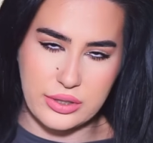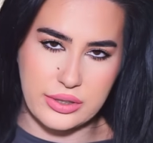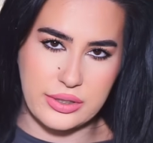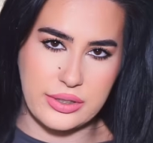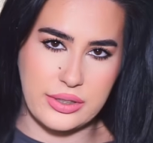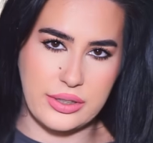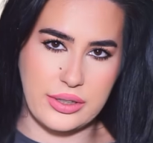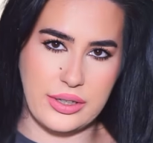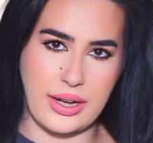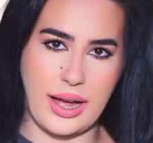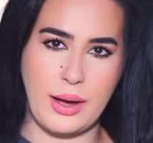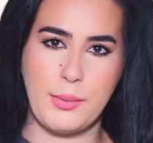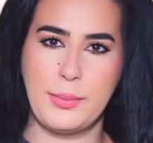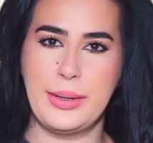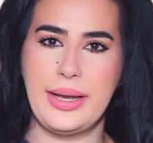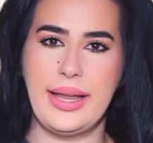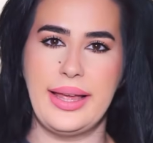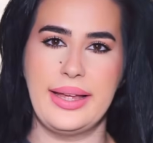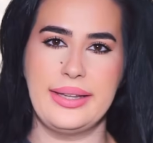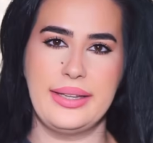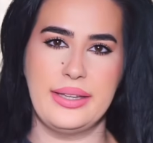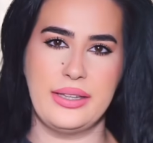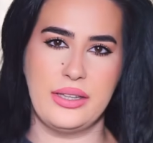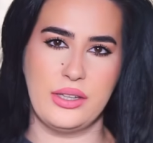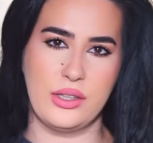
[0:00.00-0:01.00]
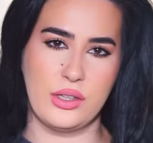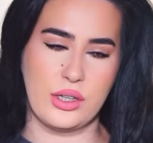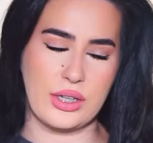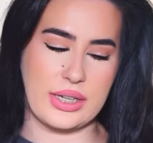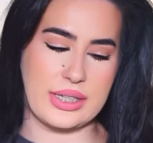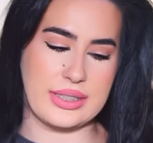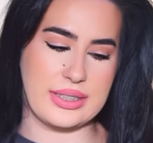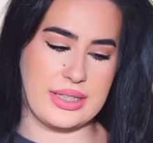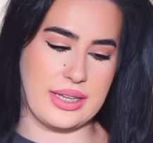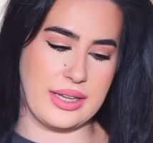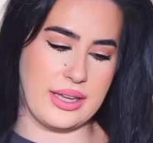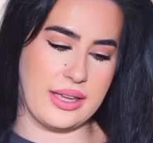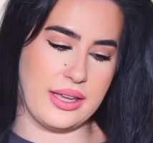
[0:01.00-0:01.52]
I will add it here
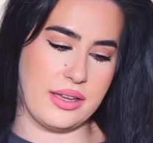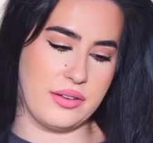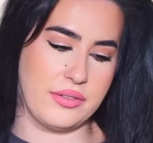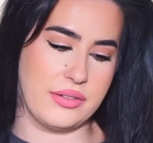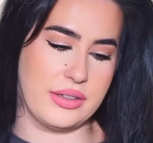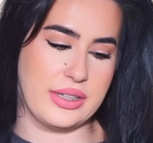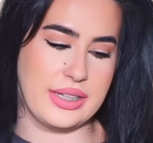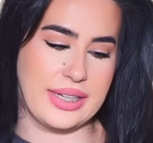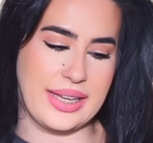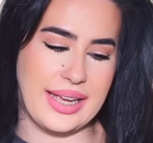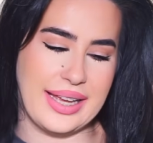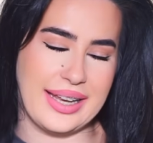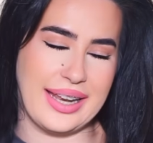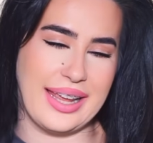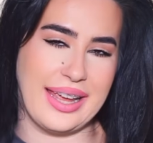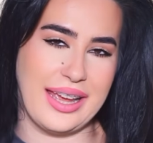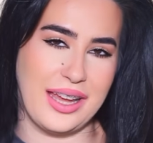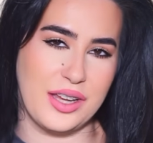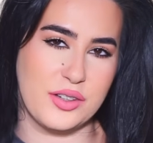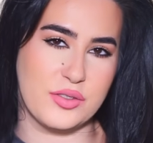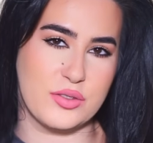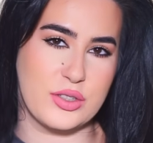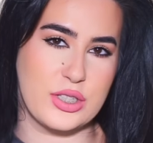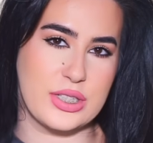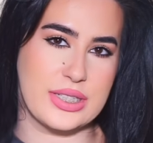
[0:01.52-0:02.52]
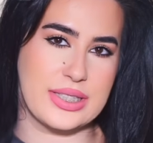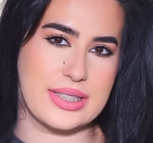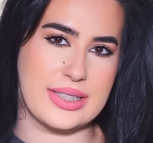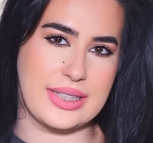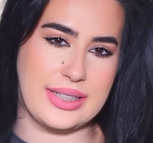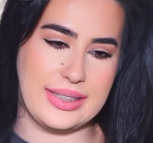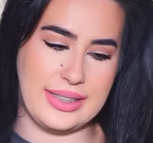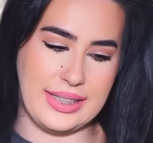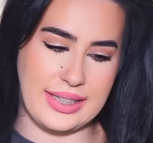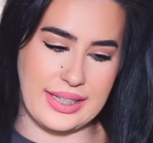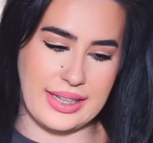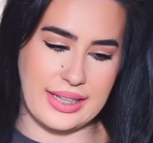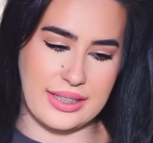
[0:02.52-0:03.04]
because I have just a
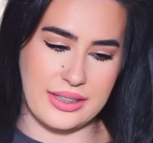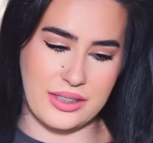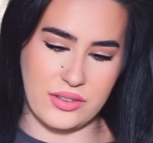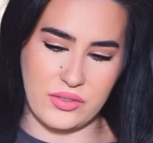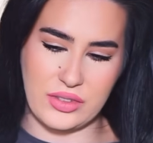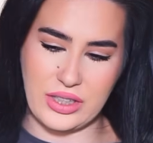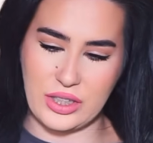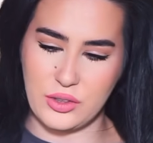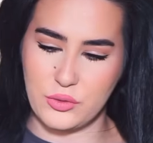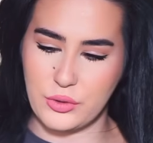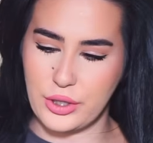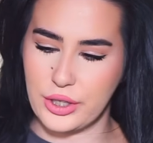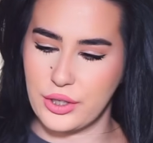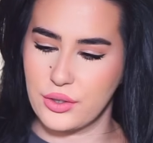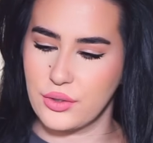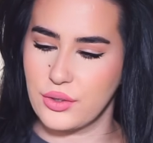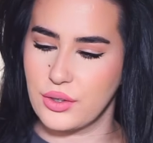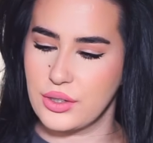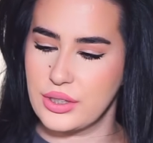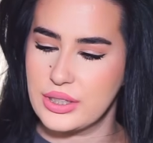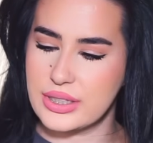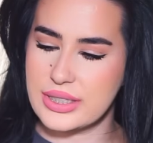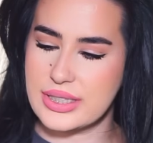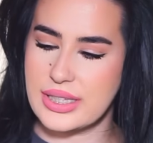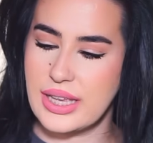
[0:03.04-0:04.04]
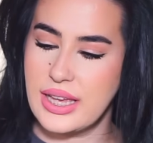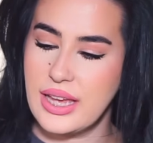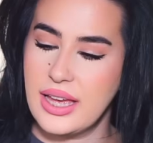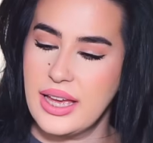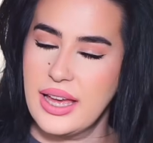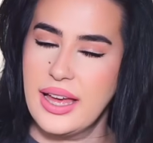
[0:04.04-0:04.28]
decant of that fragrance.